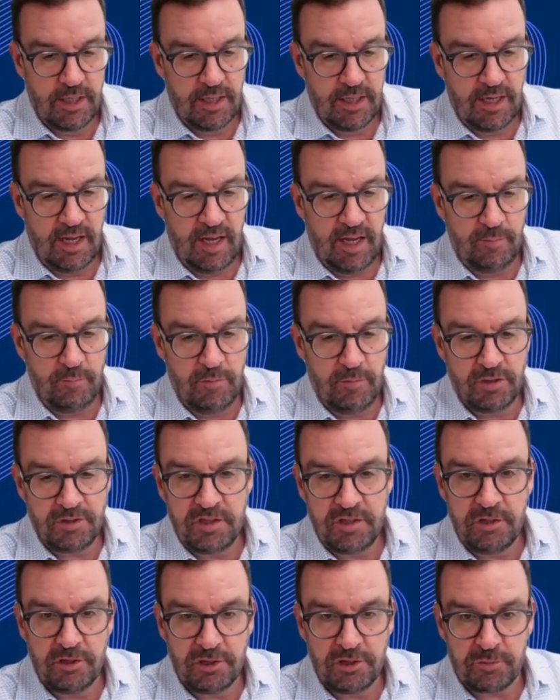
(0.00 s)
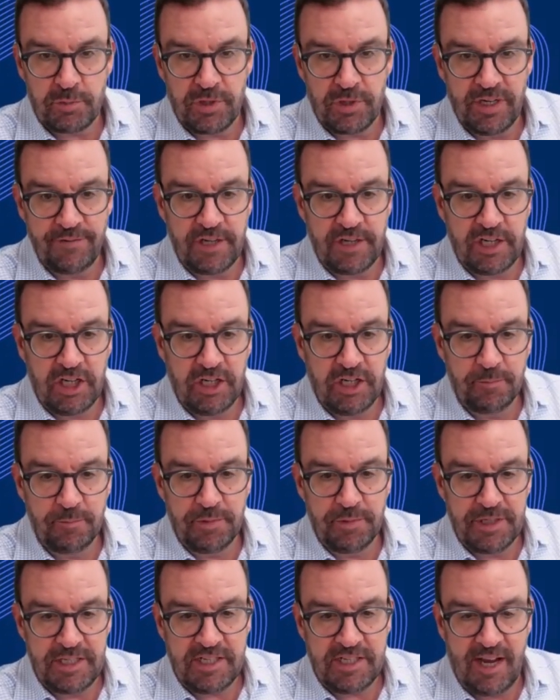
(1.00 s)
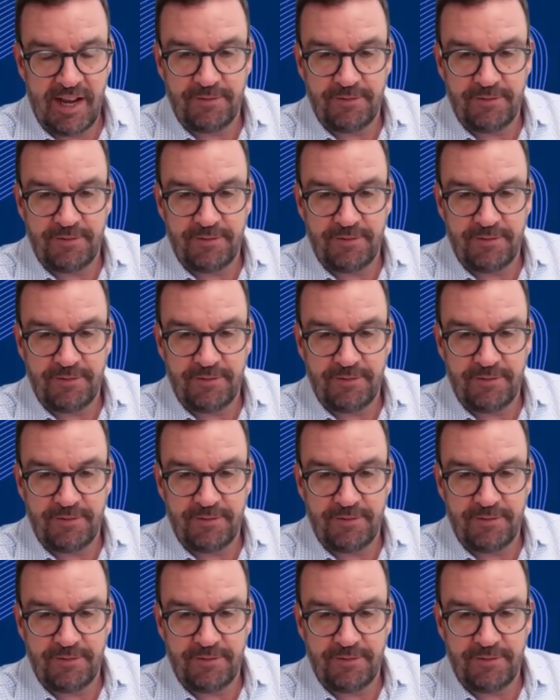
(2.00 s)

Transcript: And most of those private companies have